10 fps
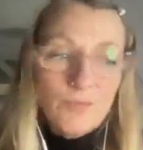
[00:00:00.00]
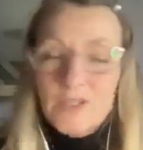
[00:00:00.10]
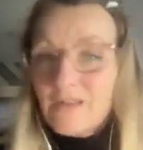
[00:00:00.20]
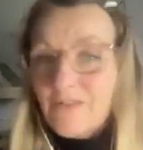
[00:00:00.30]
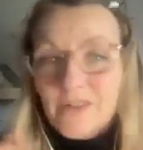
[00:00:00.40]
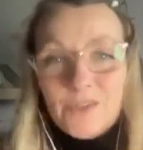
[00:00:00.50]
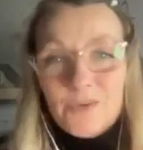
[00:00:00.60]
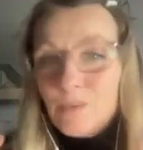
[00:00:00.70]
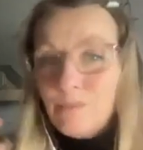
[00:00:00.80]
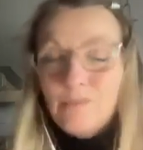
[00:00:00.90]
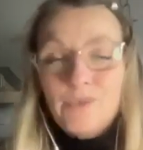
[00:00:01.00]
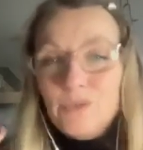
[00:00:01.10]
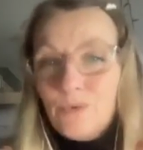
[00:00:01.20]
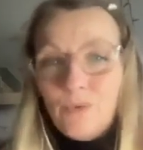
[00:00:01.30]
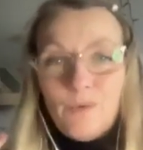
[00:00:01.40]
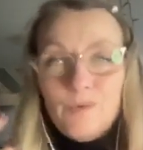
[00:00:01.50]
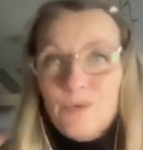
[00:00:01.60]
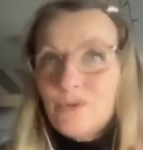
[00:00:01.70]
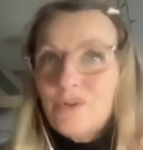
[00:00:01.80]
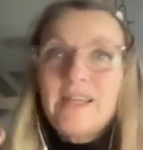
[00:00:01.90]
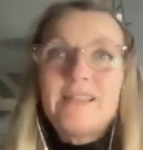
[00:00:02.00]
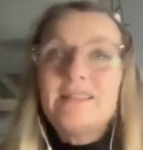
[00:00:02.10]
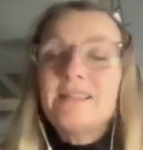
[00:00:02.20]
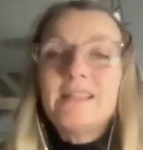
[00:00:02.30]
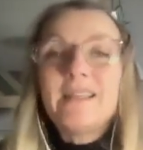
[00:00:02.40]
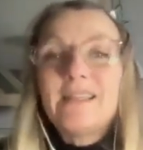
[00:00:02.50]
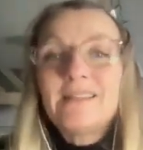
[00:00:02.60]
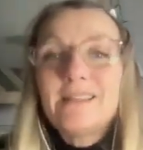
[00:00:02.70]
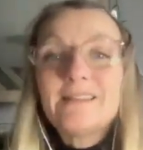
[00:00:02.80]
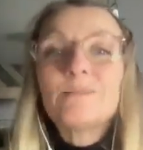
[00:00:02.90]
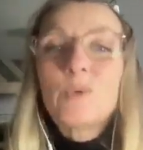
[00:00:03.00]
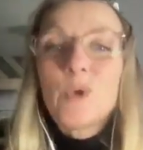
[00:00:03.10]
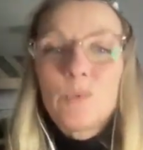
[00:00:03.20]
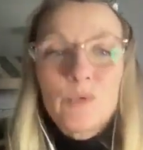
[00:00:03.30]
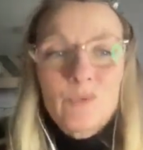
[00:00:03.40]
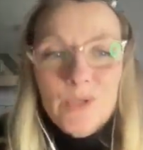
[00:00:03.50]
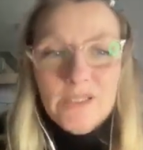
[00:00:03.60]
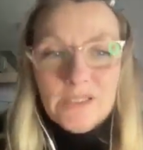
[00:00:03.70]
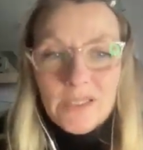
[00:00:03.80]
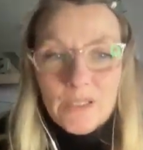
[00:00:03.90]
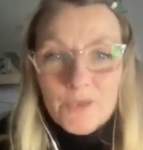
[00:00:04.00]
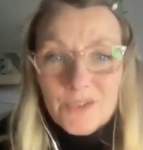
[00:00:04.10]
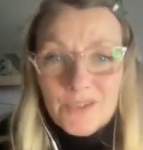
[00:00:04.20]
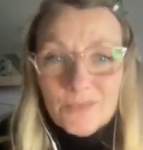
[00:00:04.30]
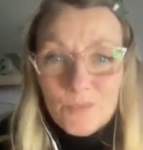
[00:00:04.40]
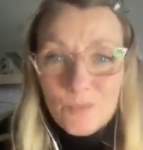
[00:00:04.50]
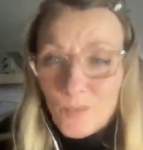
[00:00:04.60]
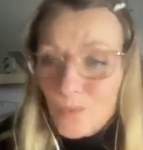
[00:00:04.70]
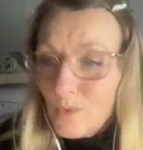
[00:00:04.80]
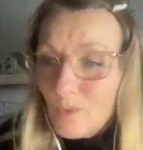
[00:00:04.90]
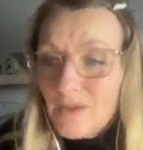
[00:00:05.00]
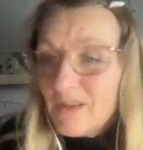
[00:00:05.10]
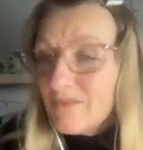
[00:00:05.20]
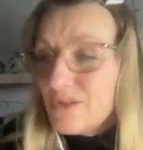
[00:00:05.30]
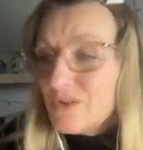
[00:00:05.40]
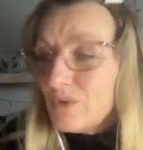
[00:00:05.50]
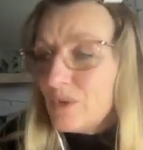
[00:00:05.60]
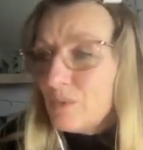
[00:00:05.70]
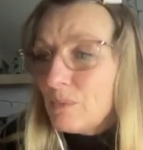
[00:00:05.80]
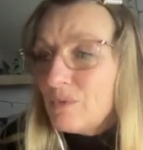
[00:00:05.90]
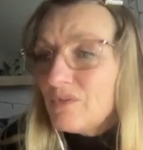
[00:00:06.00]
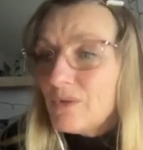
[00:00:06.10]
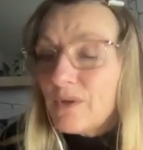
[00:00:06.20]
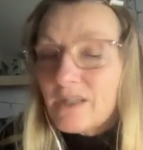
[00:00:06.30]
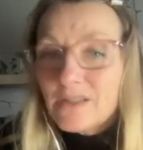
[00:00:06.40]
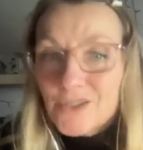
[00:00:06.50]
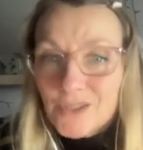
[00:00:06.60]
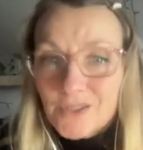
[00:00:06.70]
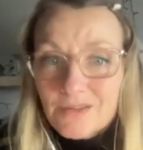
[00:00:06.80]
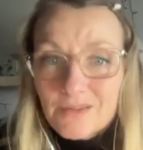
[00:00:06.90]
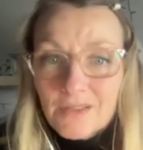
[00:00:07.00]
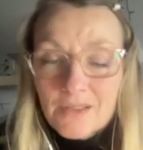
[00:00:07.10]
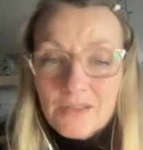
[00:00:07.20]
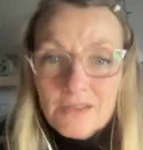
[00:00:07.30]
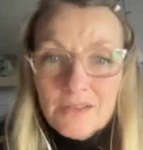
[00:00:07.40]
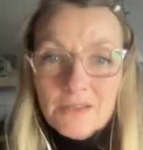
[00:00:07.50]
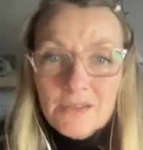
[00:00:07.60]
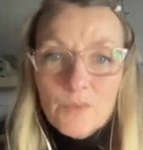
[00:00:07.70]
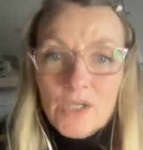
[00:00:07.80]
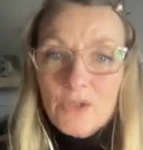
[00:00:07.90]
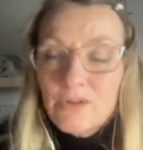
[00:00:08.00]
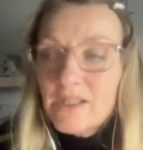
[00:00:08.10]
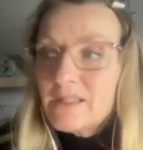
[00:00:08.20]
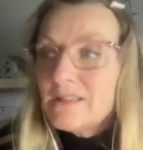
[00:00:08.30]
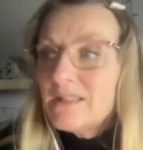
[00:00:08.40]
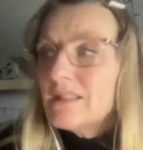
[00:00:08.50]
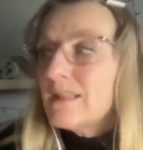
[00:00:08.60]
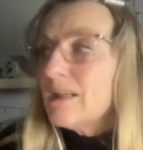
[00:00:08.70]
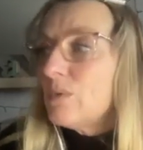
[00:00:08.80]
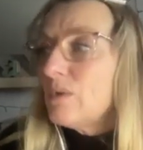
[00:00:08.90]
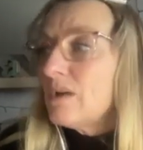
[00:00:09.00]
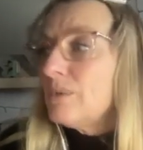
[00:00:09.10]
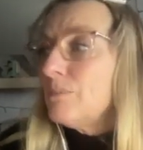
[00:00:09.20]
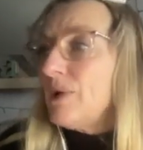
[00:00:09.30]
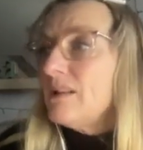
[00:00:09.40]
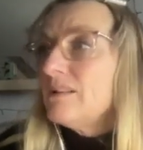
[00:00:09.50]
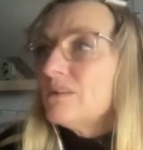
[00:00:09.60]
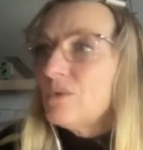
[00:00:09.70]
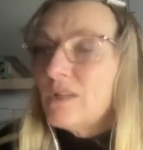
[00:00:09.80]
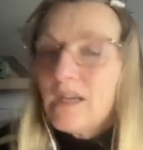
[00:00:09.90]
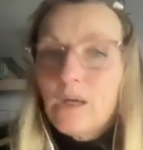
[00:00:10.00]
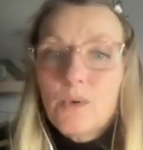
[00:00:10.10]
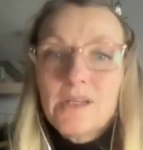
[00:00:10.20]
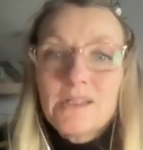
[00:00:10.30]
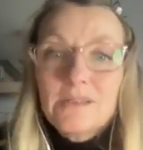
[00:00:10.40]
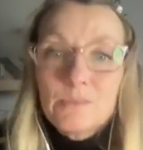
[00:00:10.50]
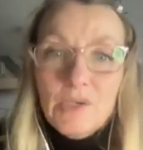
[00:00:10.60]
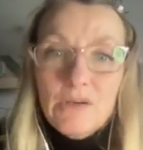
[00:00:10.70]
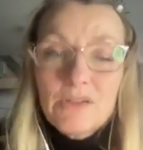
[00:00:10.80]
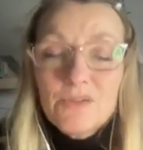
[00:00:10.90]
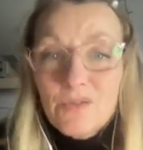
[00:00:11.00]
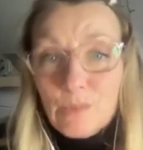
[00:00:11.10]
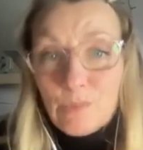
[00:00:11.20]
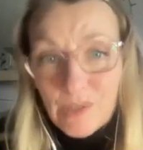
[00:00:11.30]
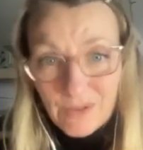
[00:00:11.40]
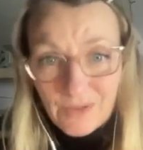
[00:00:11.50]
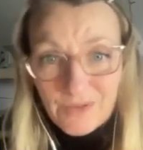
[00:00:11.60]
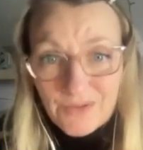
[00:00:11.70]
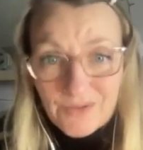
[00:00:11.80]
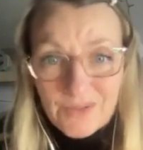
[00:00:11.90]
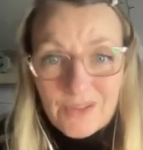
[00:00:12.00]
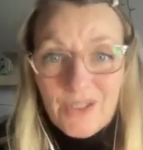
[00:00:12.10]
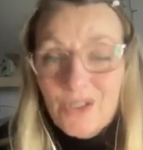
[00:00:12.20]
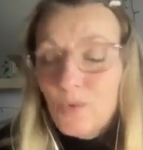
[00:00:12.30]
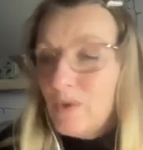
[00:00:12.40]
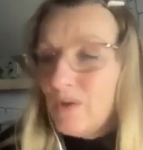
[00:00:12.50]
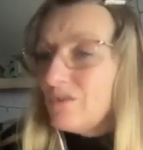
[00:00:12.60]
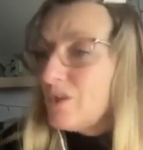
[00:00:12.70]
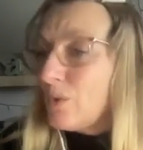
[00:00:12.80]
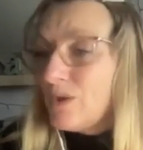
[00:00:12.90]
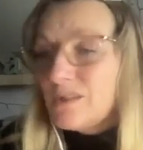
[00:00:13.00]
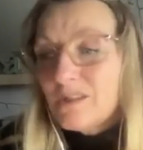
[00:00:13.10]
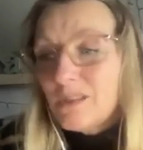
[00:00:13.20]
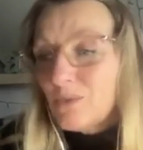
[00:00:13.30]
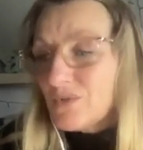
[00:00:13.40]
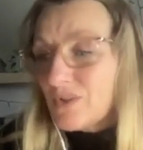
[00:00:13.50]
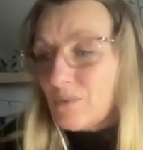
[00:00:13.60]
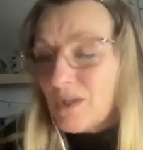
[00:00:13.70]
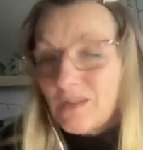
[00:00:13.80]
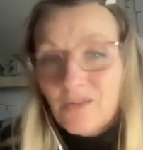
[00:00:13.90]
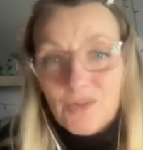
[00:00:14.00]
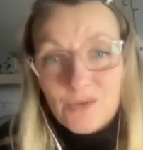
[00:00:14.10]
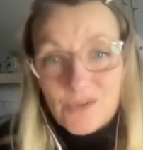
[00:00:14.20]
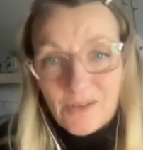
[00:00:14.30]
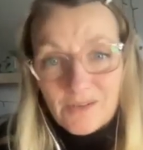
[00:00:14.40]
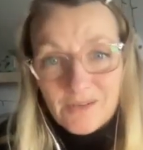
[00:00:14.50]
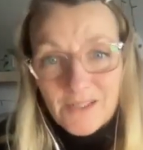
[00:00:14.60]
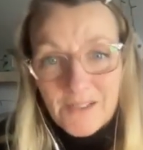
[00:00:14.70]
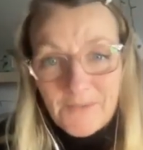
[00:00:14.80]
whatever you're creating in this moment right now, which is all we're ever doing when we feel anxious. We're creating an outcome based on our experience of the past. We have no idea what's coming in the future.